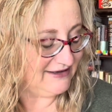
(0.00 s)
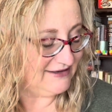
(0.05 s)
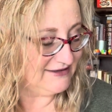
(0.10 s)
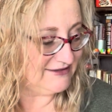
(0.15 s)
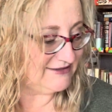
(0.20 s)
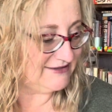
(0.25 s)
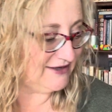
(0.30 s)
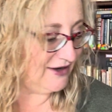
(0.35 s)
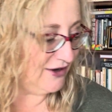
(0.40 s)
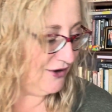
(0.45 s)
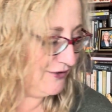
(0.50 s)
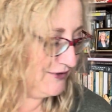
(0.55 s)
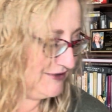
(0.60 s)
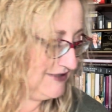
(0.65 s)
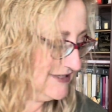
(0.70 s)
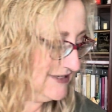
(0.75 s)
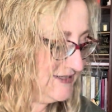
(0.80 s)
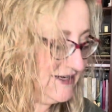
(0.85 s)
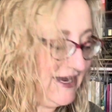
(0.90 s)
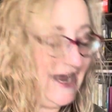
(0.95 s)
So
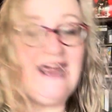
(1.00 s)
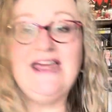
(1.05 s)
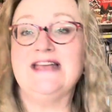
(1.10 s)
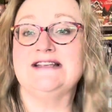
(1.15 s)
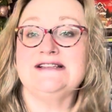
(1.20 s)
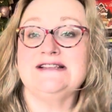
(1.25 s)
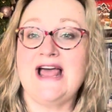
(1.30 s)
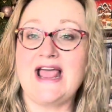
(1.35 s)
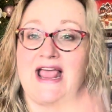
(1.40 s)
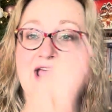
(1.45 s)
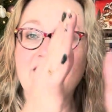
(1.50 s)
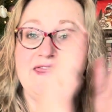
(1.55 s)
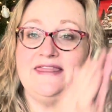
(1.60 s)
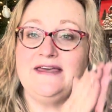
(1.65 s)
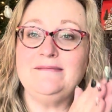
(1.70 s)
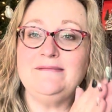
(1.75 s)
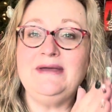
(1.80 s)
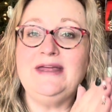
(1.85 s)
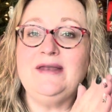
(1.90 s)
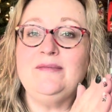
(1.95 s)
today is like
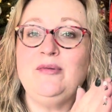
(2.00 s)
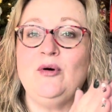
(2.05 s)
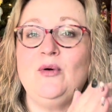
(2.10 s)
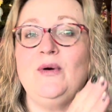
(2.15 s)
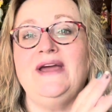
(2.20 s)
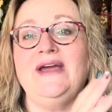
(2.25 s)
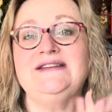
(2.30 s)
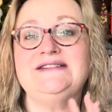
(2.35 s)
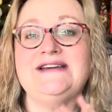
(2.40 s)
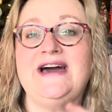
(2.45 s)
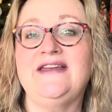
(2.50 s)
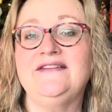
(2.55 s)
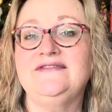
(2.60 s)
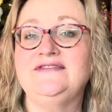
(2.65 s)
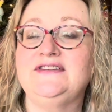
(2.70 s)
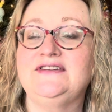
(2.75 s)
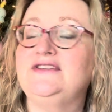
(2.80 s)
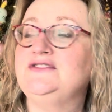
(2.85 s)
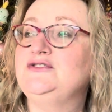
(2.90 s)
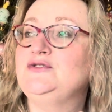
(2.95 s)
the midpoint out of
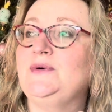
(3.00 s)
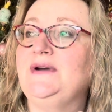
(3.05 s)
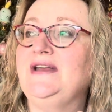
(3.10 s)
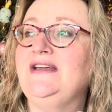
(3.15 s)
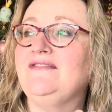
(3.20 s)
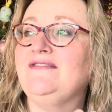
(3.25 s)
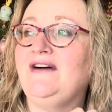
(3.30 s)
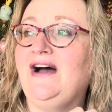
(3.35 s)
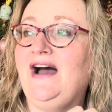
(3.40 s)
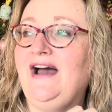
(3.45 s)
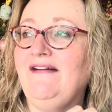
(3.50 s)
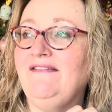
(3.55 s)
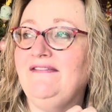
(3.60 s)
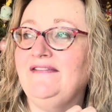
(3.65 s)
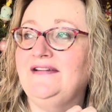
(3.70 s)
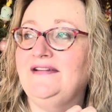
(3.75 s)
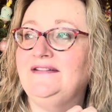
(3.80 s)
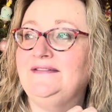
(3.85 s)
our 25.